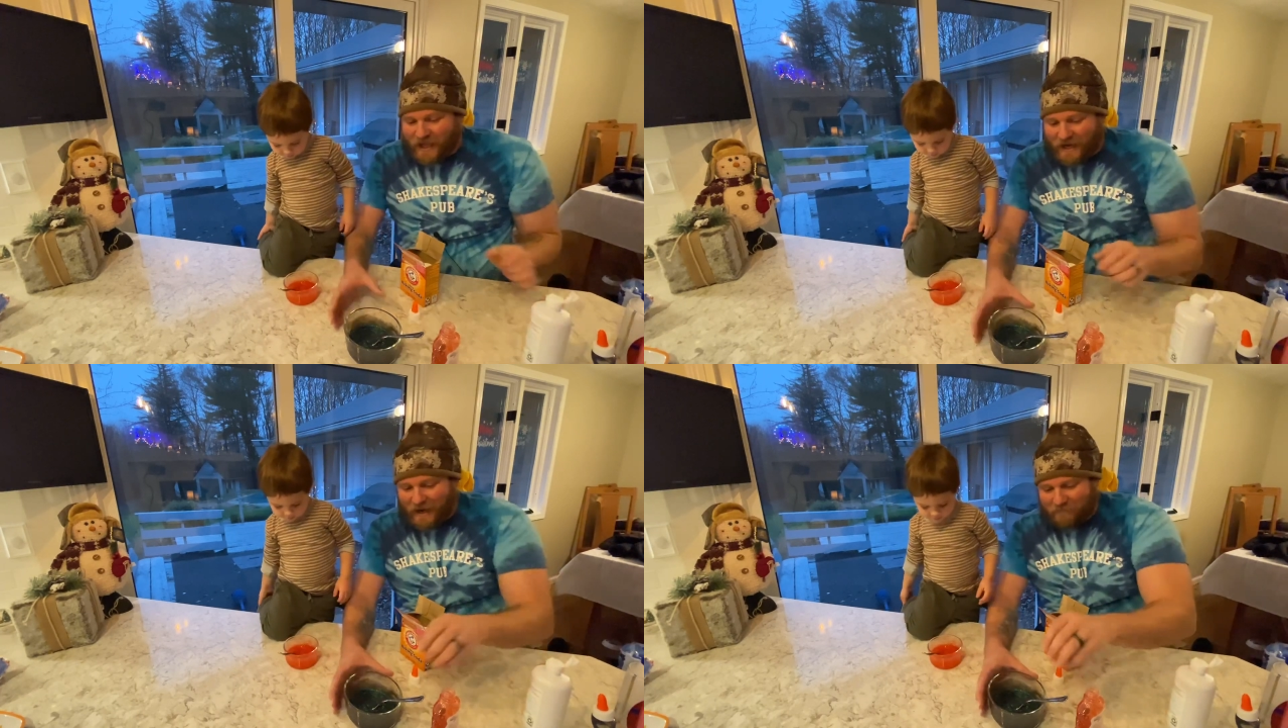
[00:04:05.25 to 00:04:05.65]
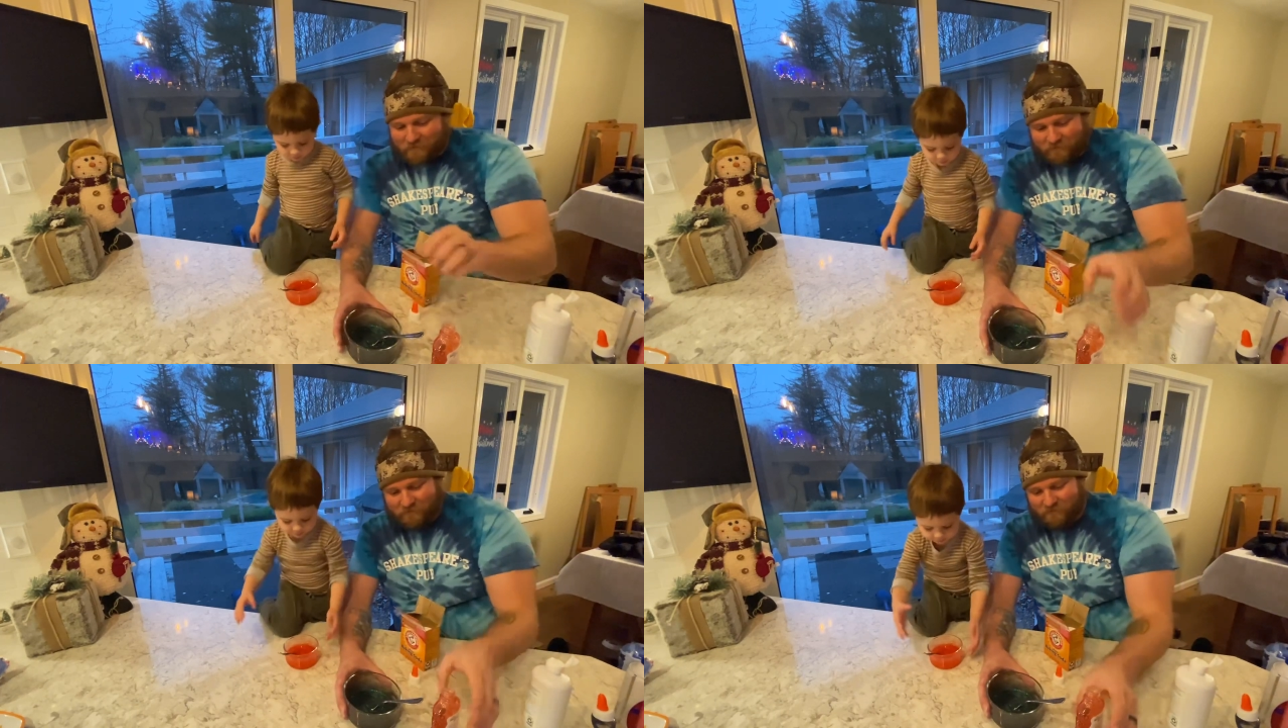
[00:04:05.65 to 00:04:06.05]
up.
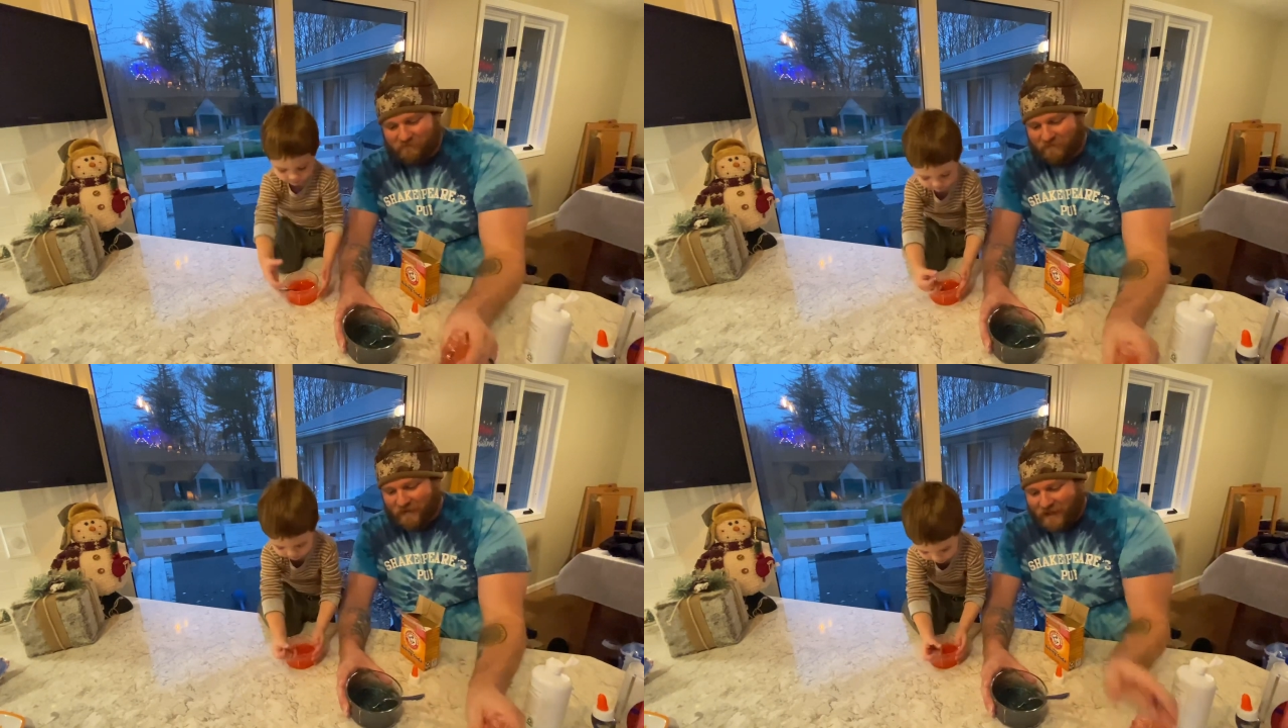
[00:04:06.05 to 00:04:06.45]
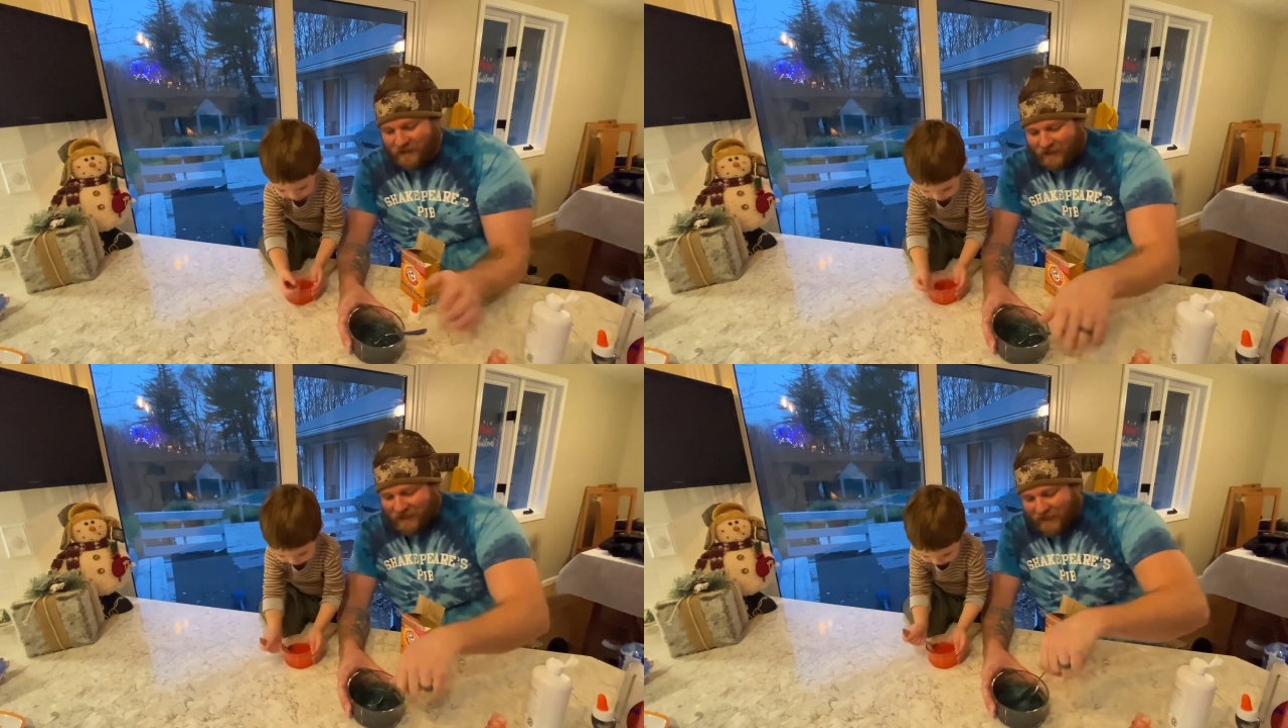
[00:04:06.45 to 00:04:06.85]

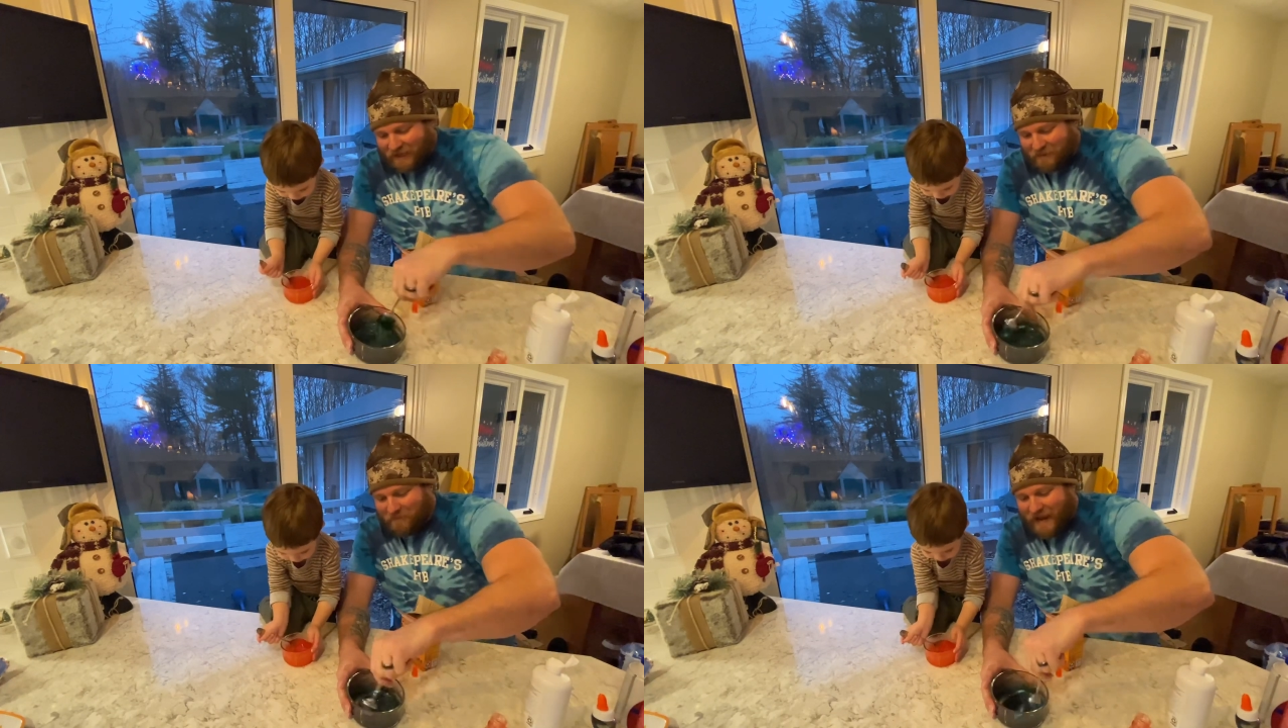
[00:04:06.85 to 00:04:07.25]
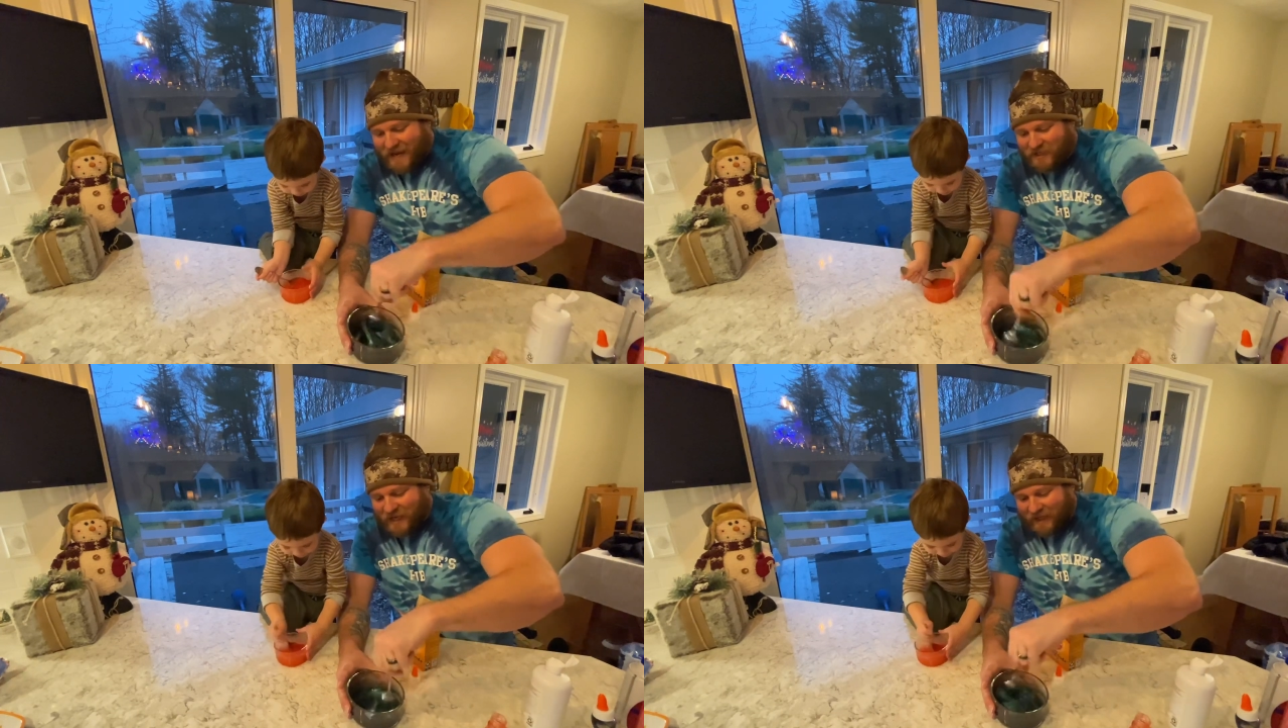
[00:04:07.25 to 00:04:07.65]
And the
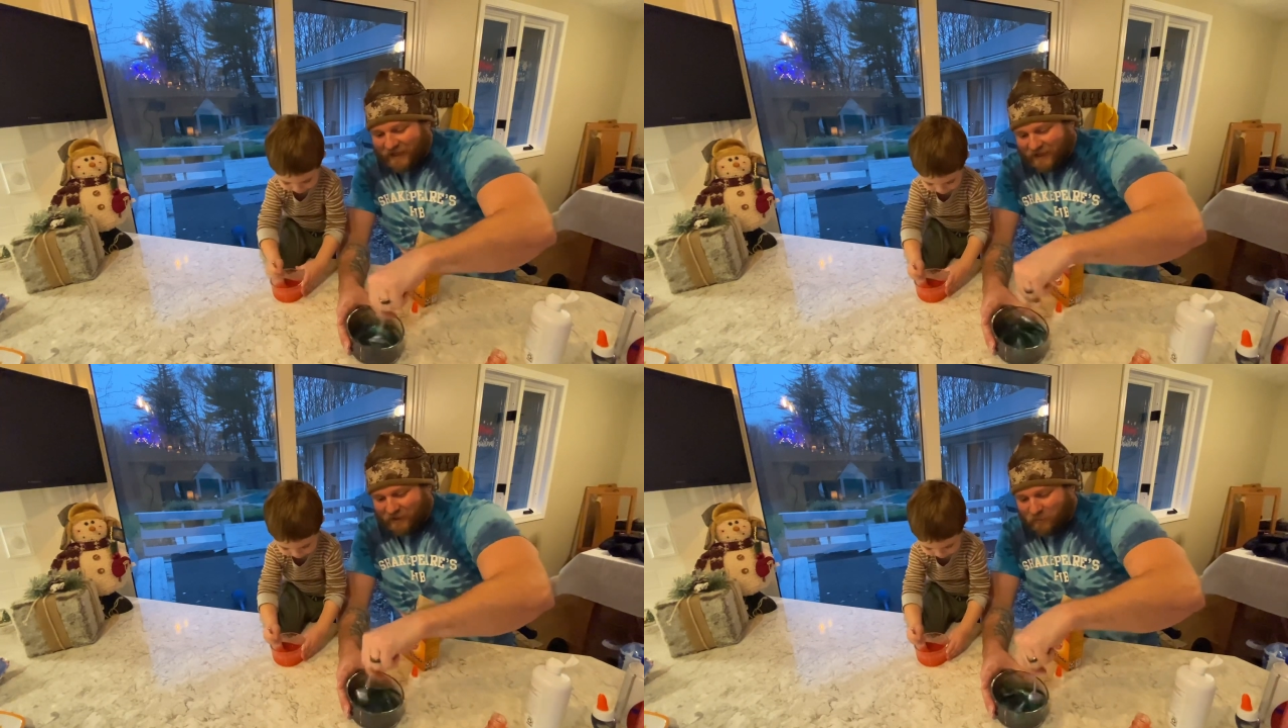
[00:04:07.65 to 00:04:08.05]
magic will